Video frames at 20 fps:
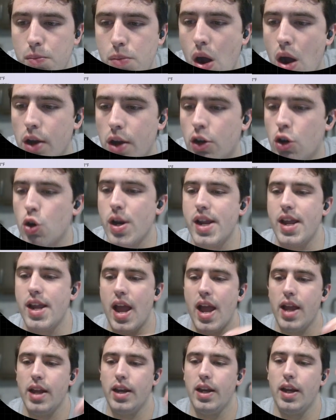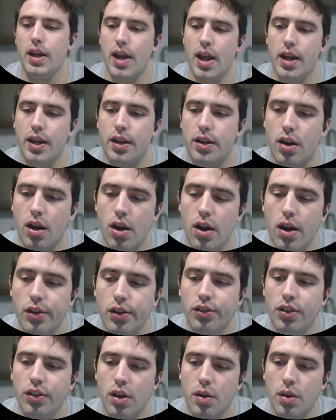but creating a
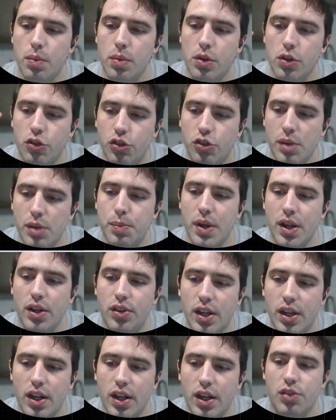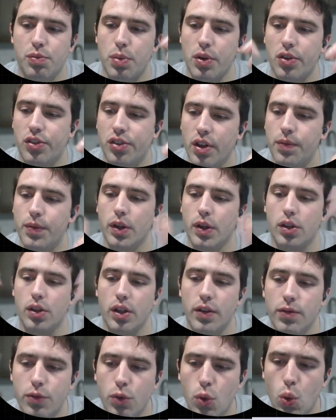custom GPT
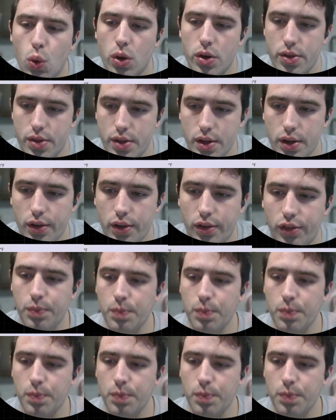specifically for this.